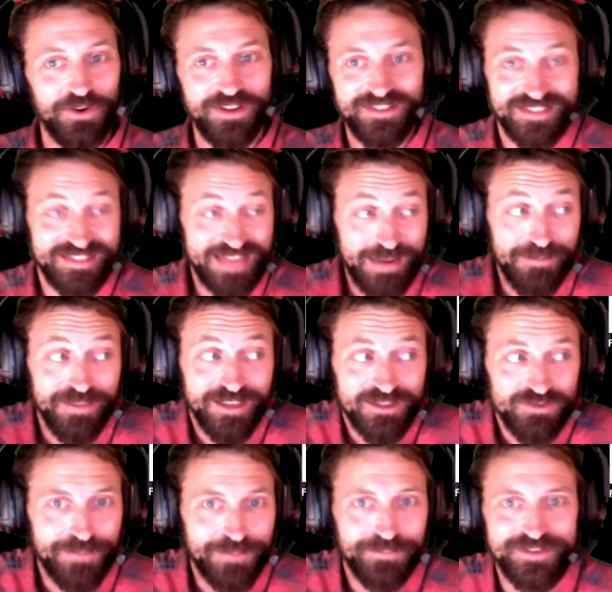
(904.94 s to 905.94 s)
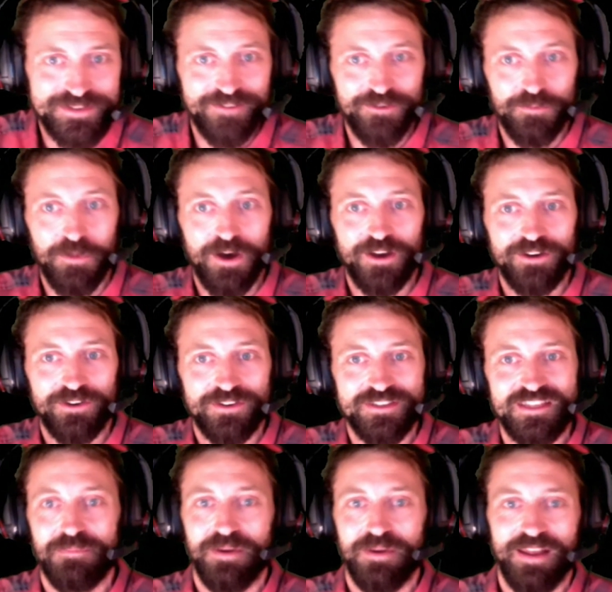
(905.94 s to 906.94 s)
vote it's the same thing as representative
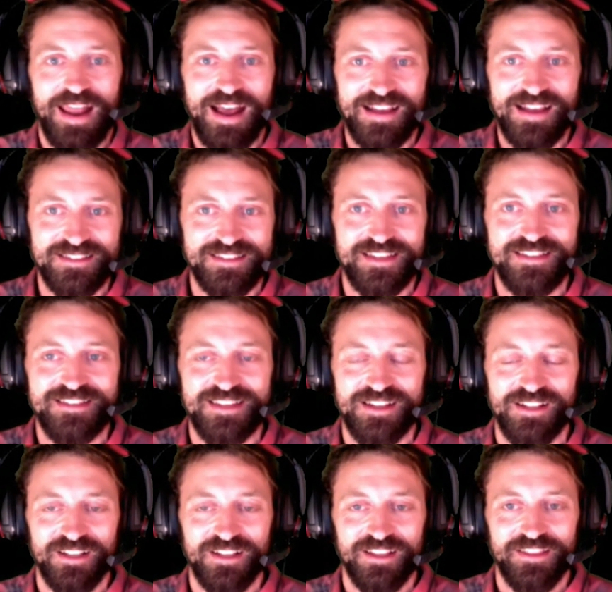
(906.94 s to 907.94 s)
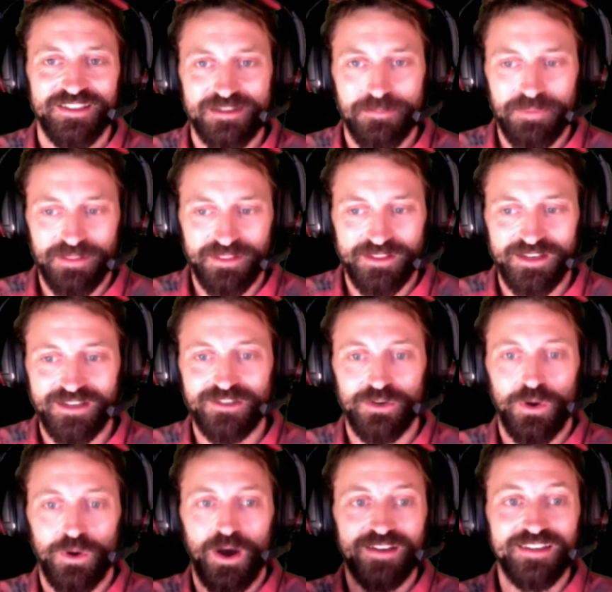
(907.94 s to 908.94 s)
democracy but it has this this ability
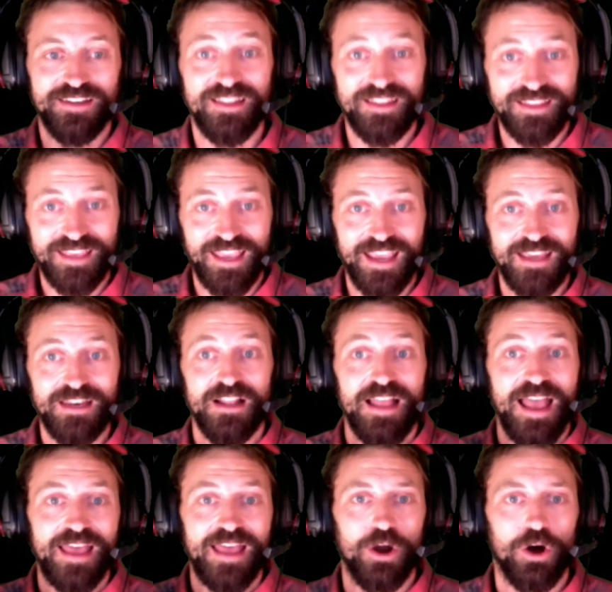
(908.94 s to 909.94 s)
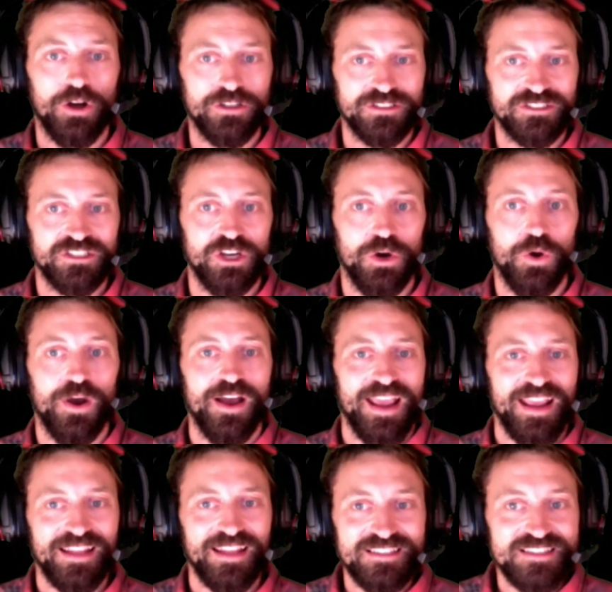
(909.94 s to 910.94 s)
to undelegate and also
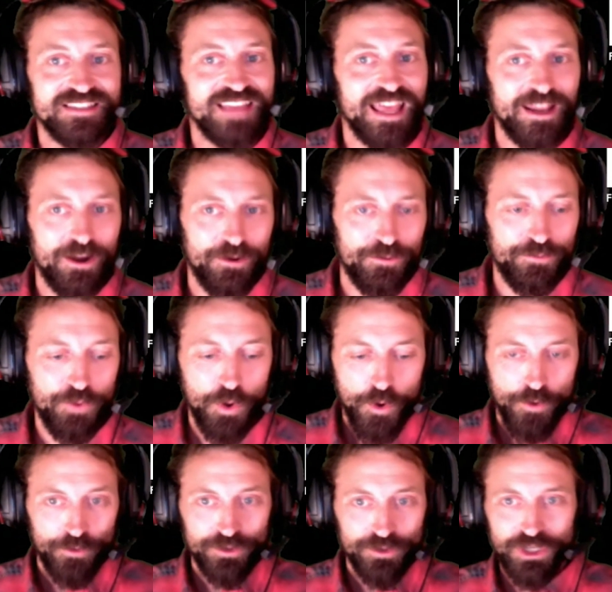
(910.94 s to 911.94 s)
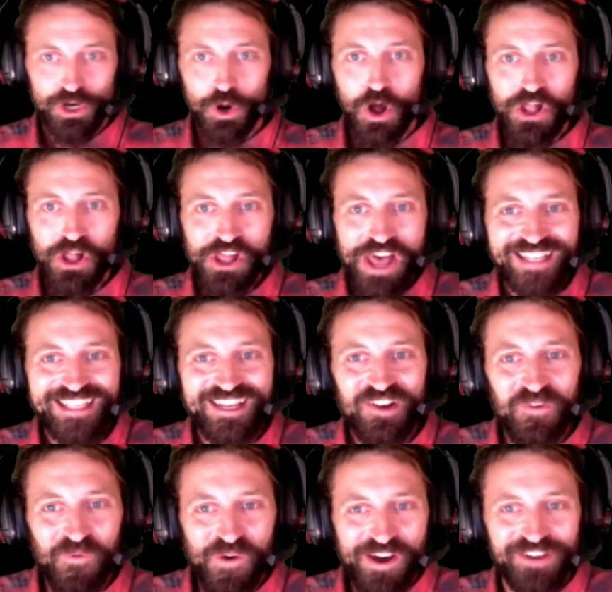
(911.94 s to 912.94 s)
instead of you know
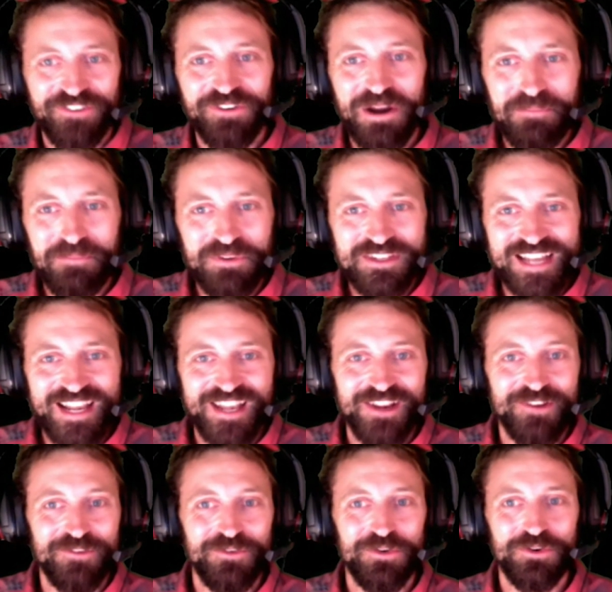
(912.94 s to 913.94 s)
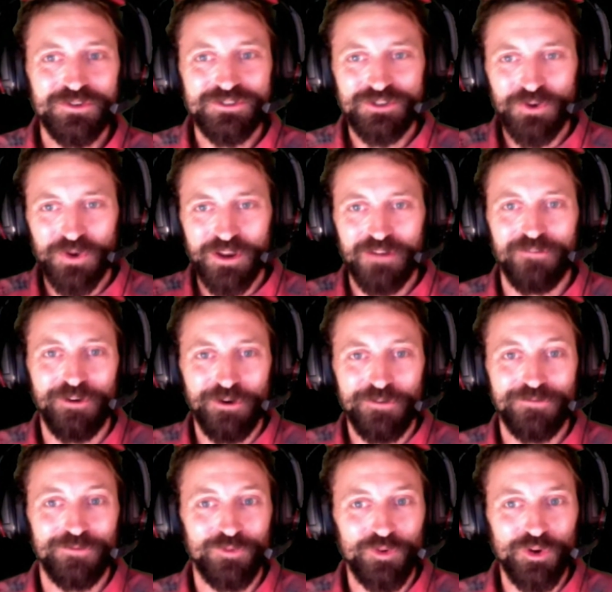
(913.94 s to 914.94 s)
electing one representative who's going to
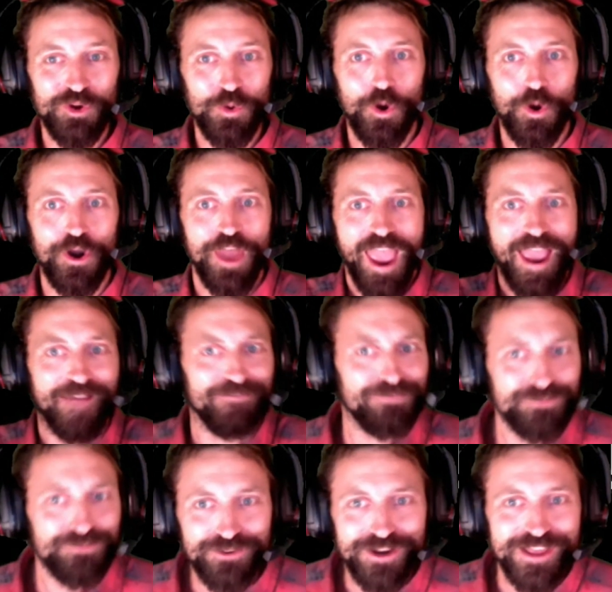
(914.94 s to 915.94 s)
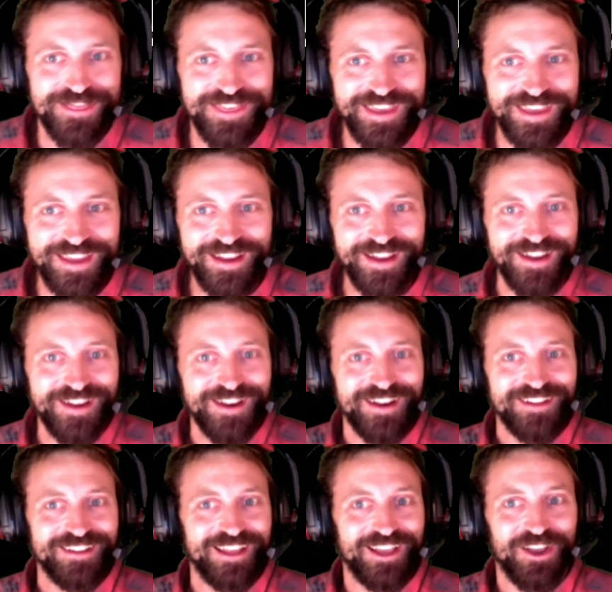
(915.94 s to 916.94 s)
vote for you on everything
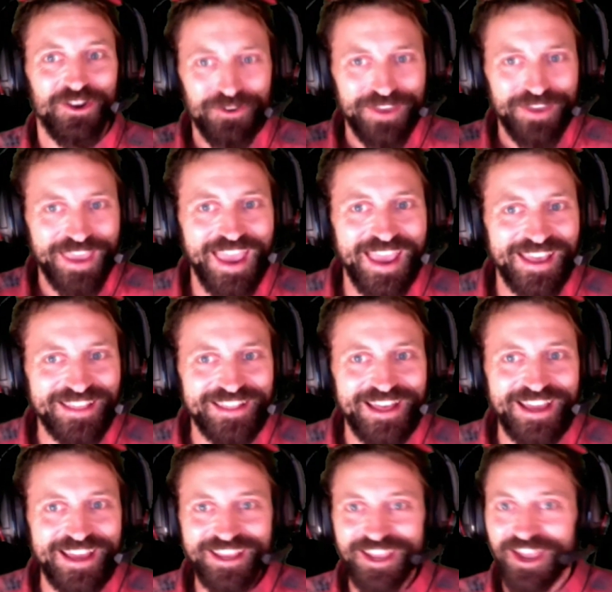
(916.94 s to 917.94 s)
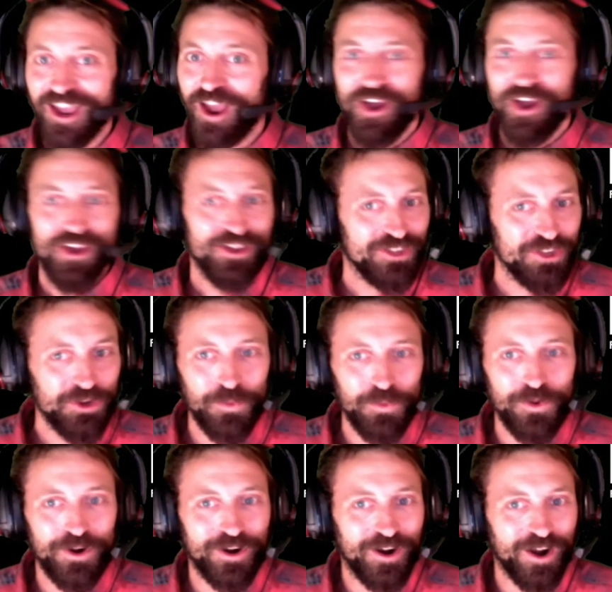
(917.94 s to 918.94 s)
like okay like you
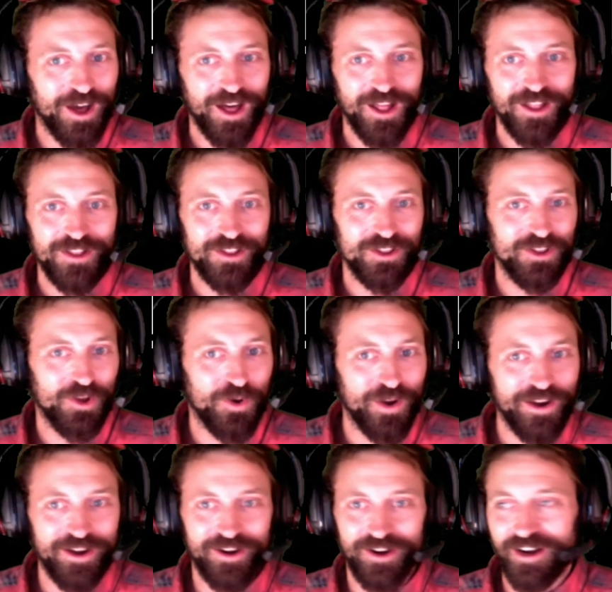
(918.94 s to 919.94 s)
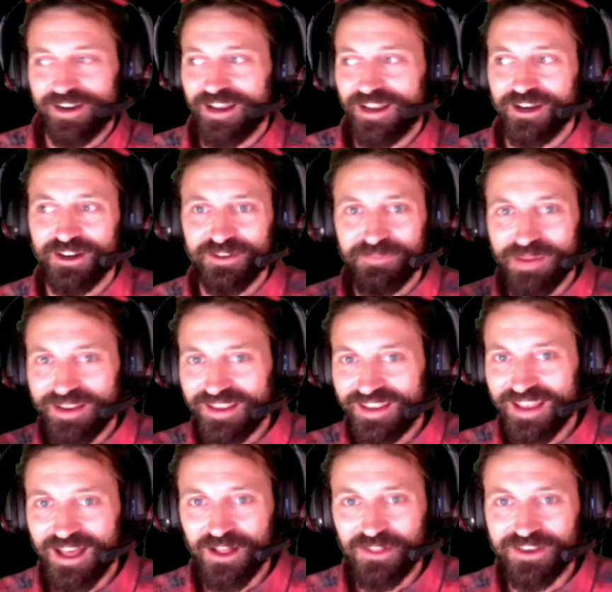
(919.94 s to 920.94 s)
were a lawyer and now you're
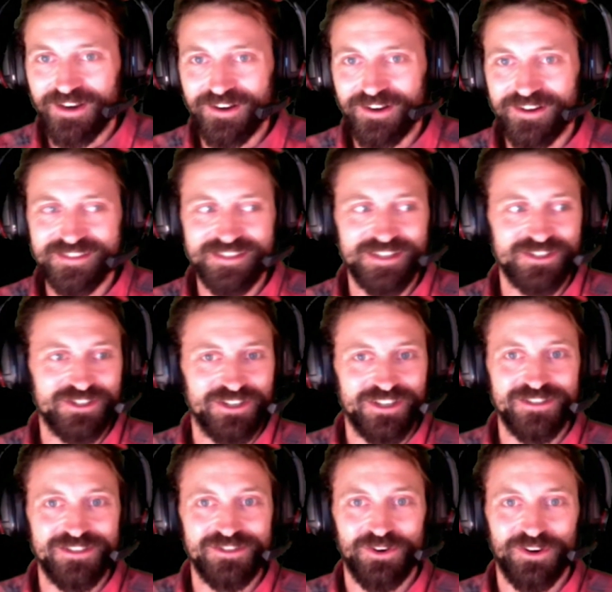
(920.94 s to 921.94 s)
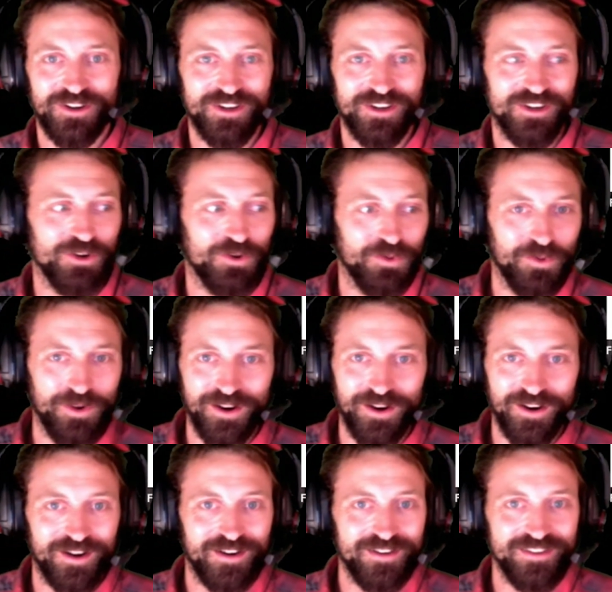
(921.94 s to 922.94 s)
making healthcare decisions or you
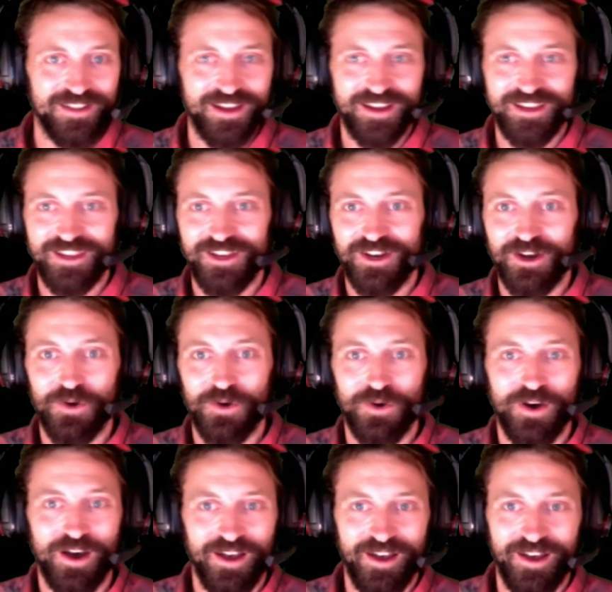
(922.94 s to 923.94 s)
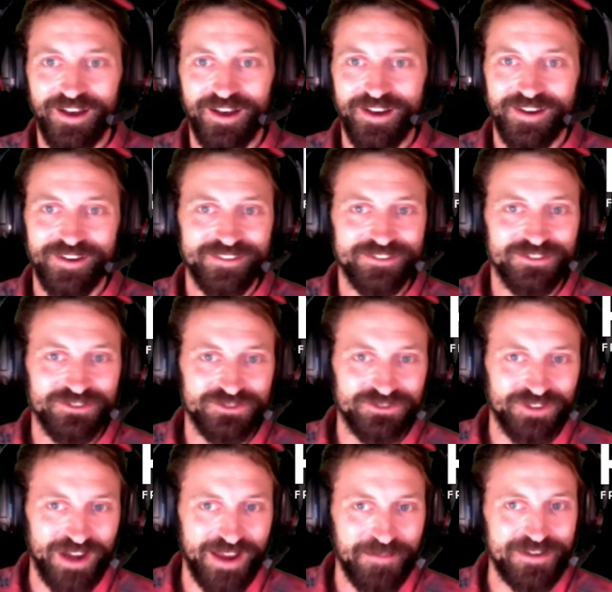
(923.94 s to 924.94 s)
were like you know uh
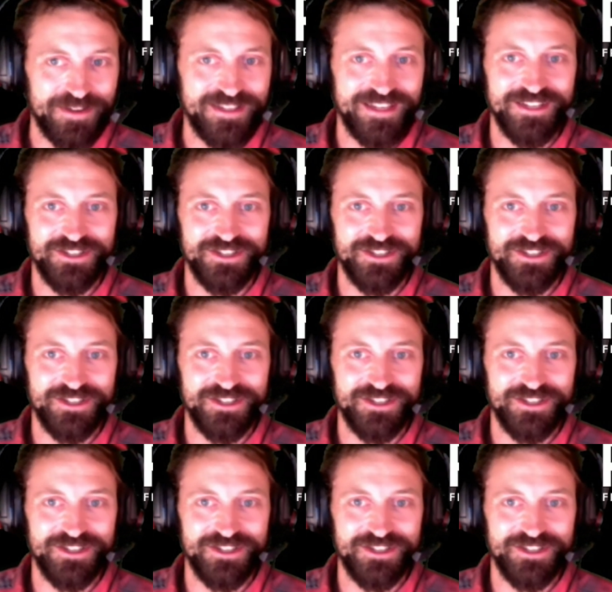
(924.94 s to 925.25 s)
drama